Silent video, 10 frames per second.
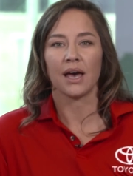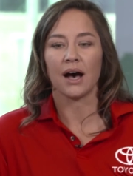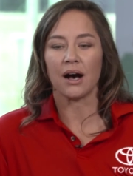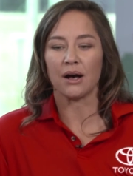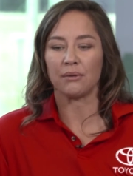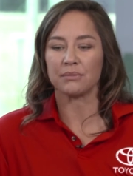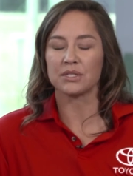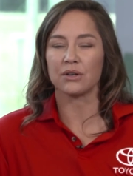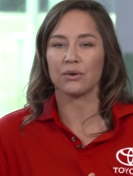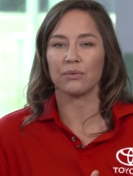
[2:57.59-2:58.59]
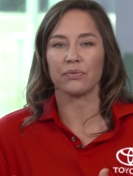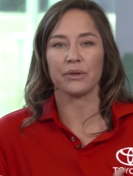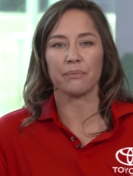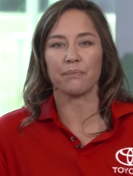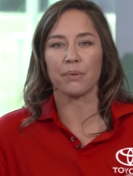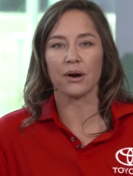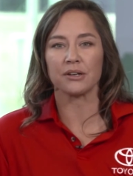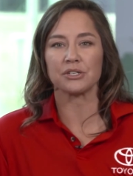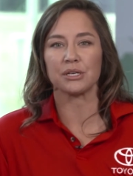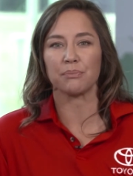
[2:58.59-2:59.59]
Um, so the
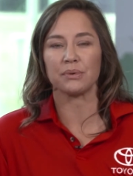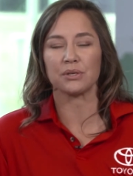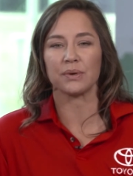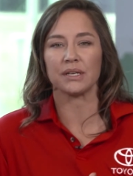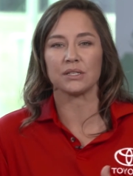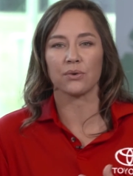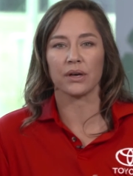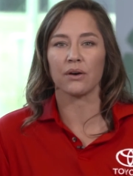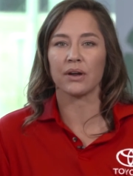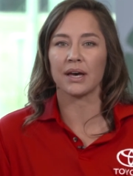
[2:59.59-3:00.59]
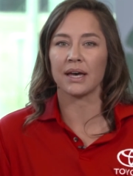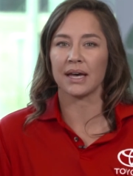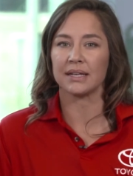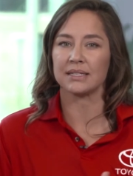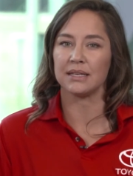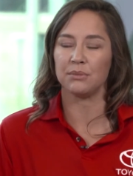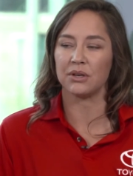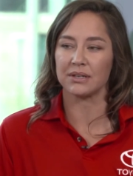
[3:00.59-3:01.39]
partnership between Toyota and Team U